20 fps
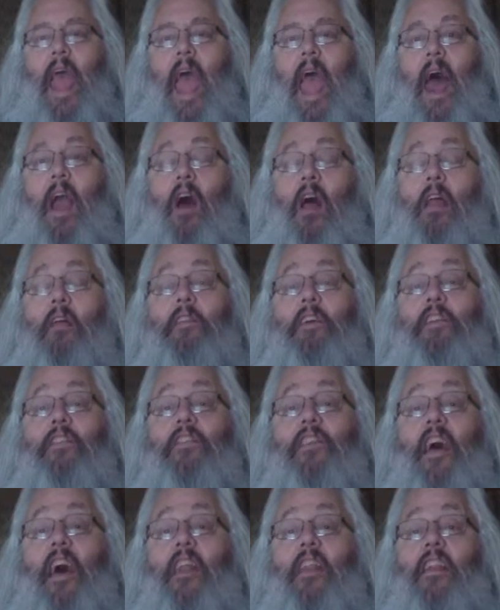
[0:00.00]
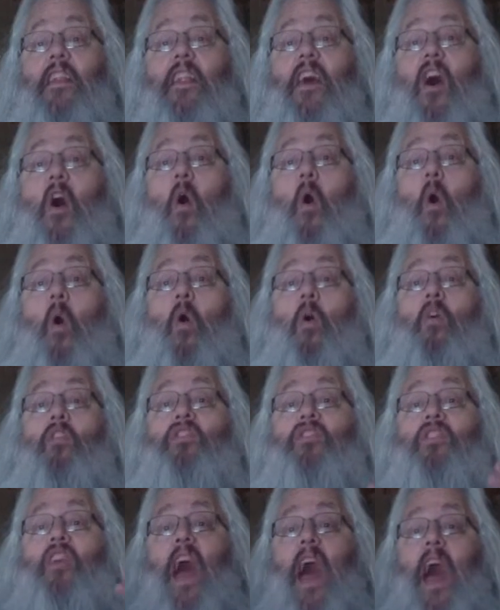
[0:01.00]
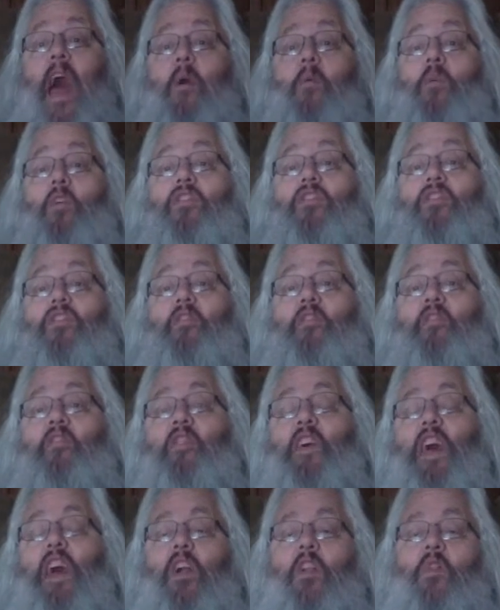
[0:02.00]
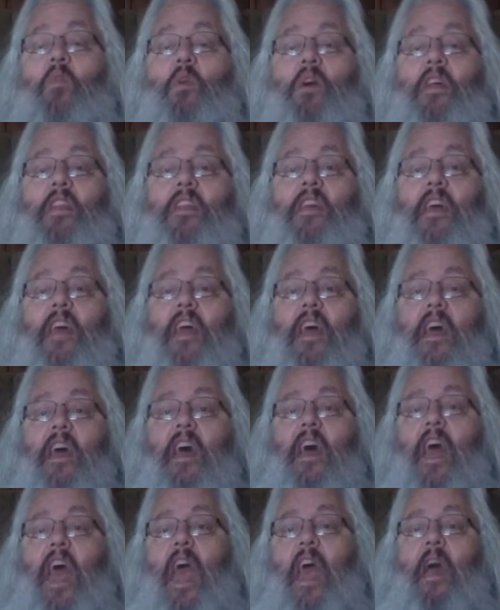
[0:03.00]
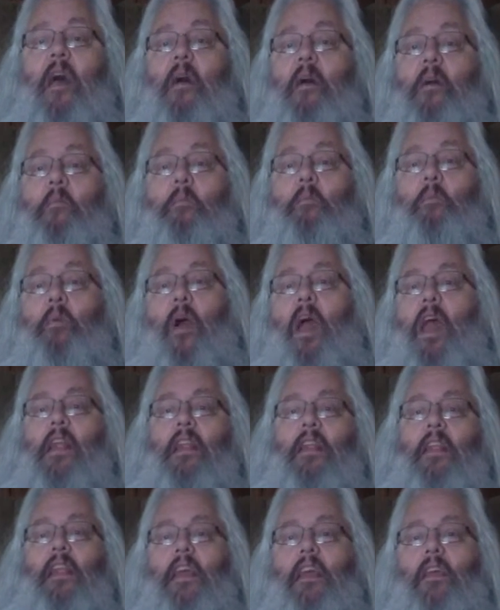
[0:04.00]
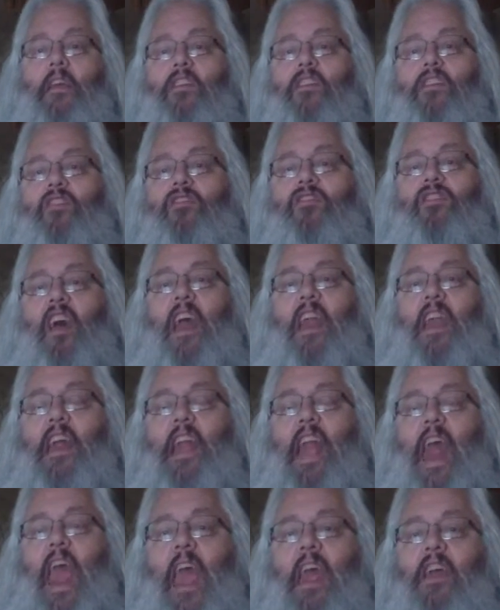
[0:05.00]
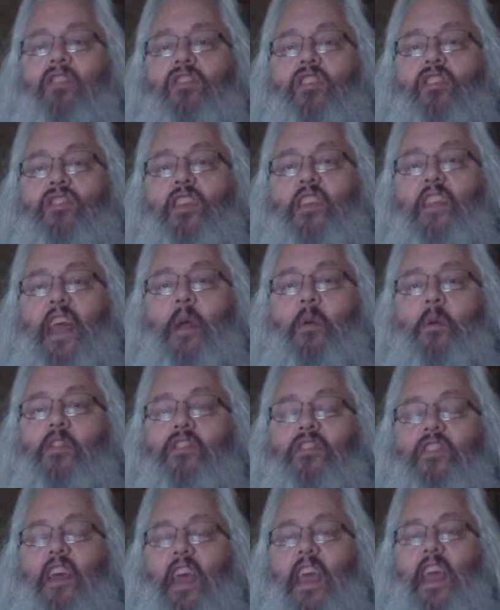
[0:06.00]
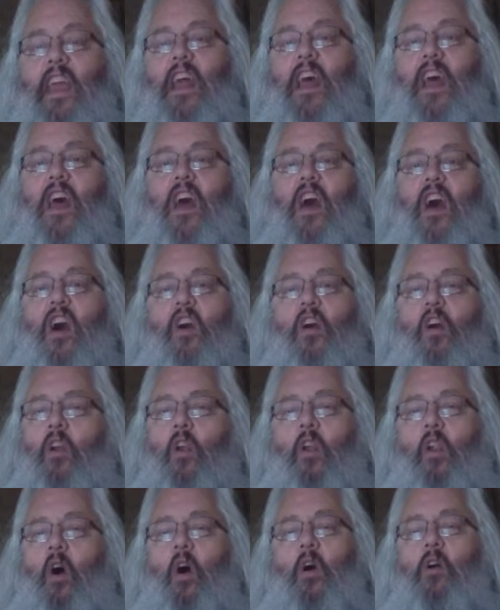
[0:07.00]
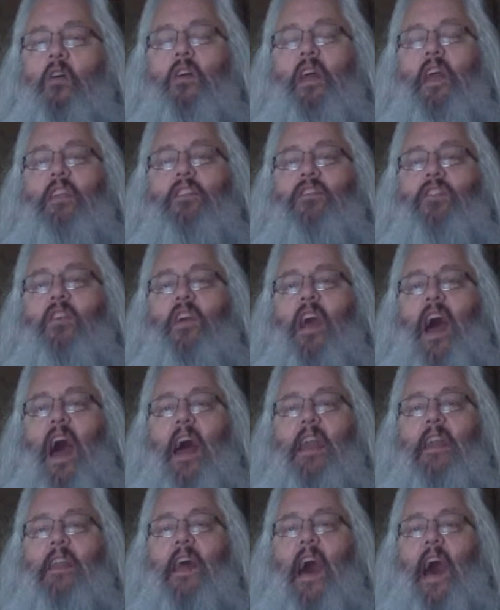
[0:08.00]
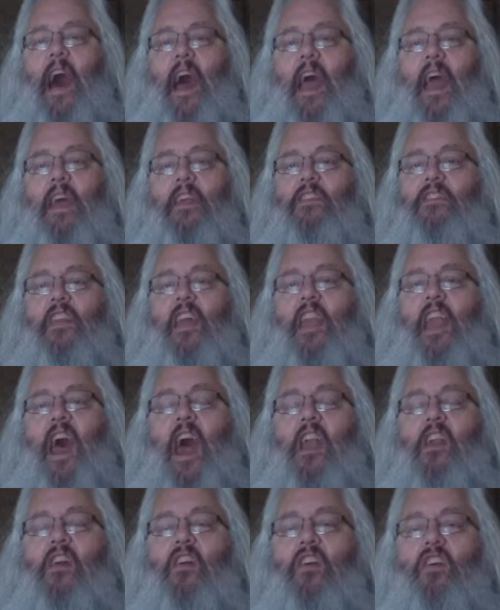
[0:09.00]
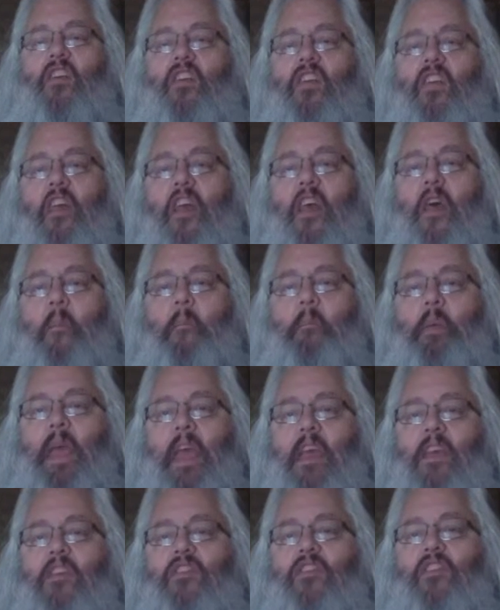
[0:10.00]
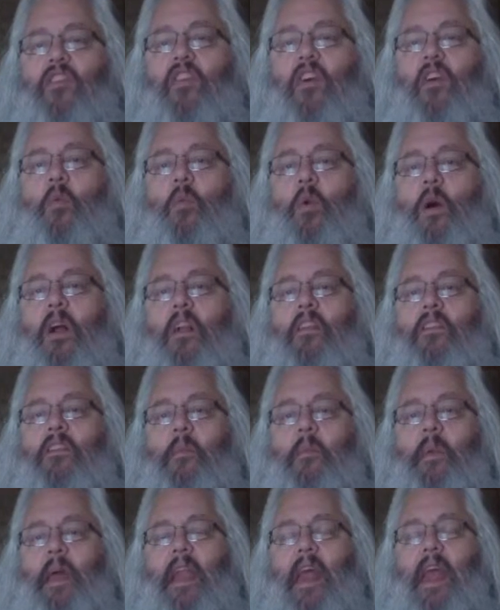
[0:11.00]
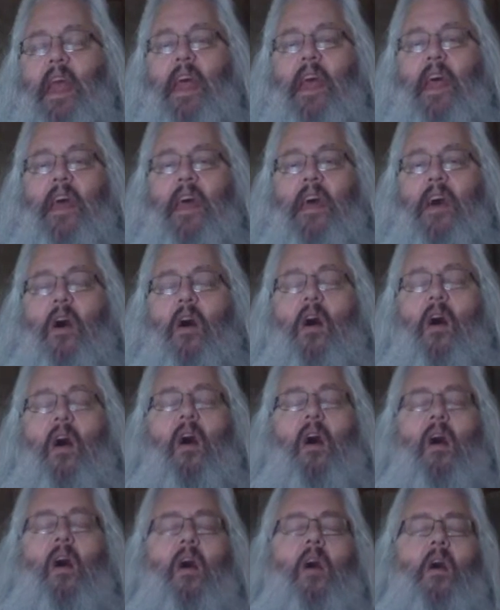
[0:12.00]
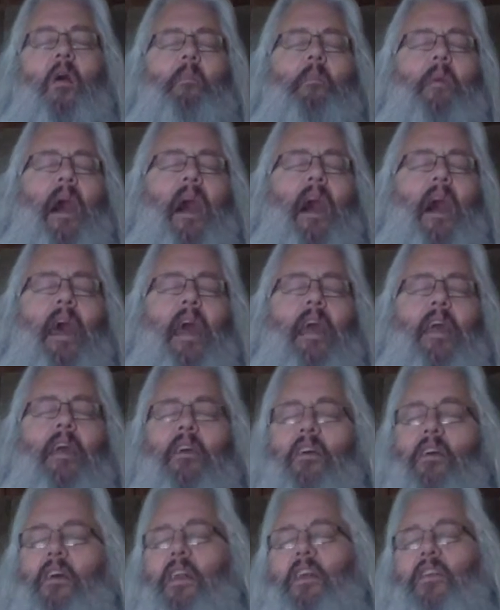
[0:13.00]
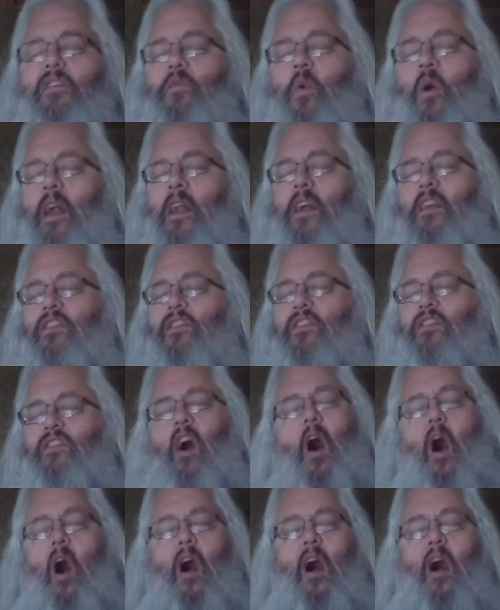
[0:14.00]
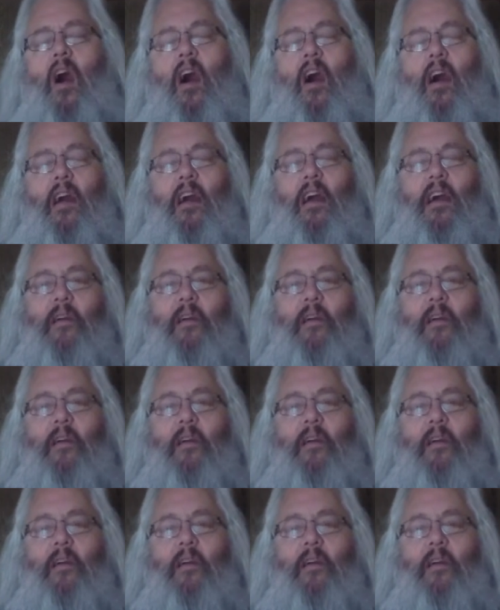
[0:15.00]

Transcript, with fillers: And all of a sudden, the whole sky was filled with brightly shining angels, and they were singing, Glory to God in the highest, and on earth, peace, goodwill to men. Oh my goodness, what a song!